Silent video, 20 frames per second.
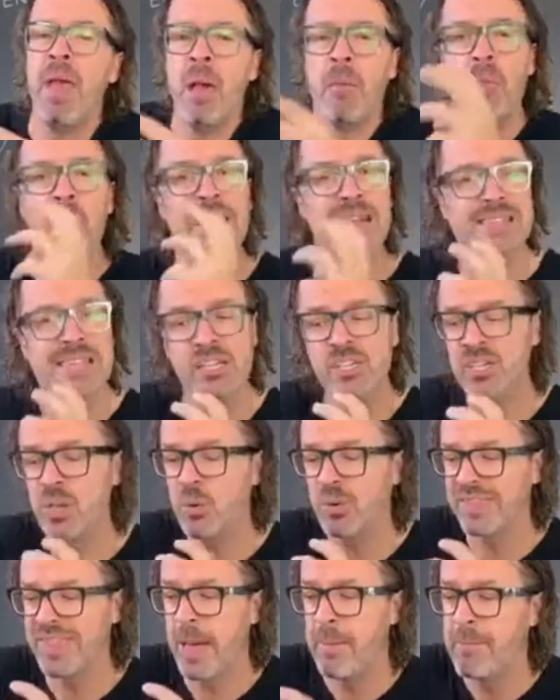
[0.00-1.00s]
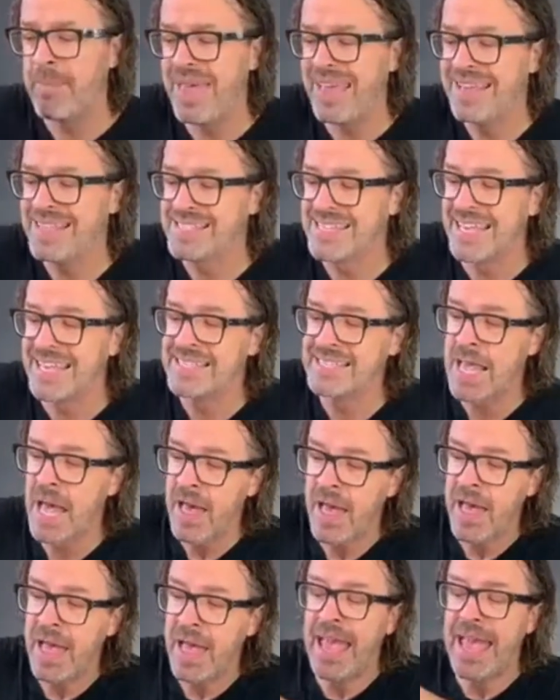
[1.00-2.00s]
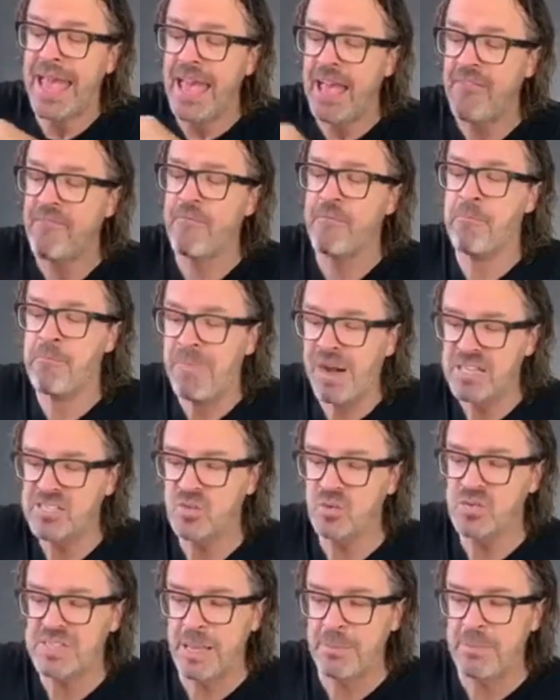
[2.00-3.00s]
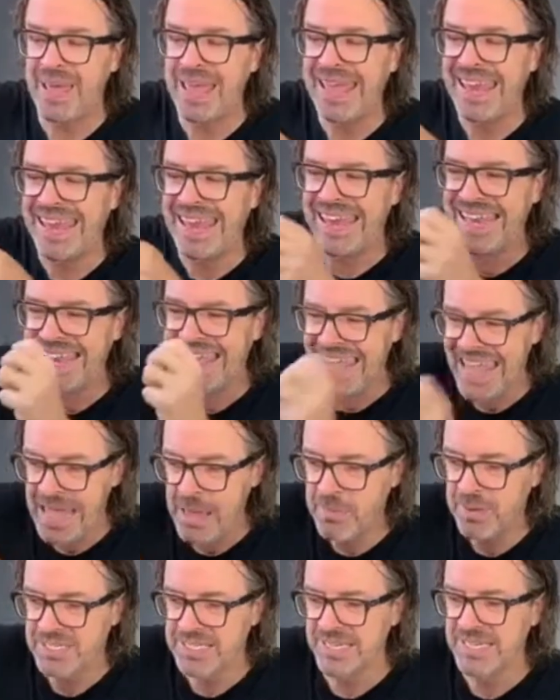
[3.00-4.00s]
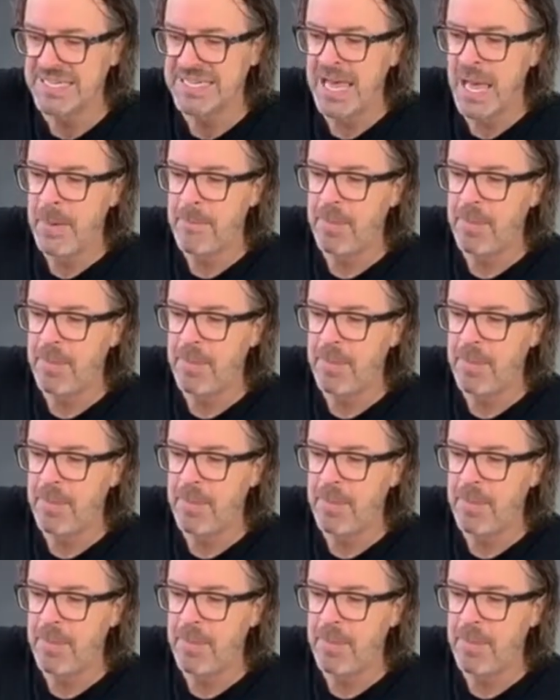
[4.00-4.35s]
but essentially what that means is if muscles are being inhibited